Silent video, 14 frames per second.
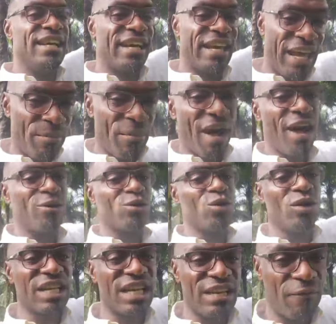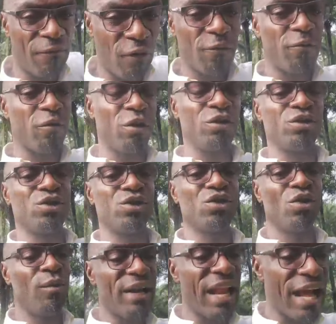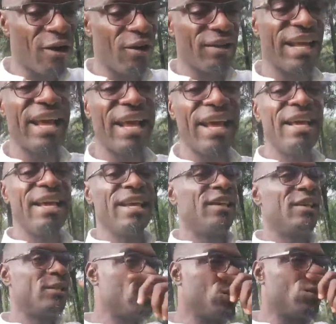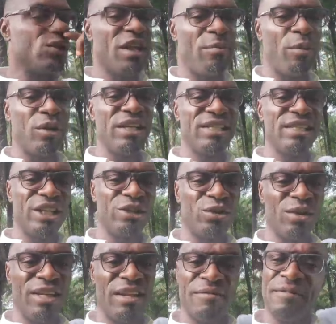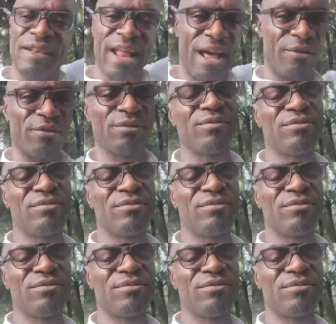came out, was at the forefront. So when I got there, he said to the police they should leave now.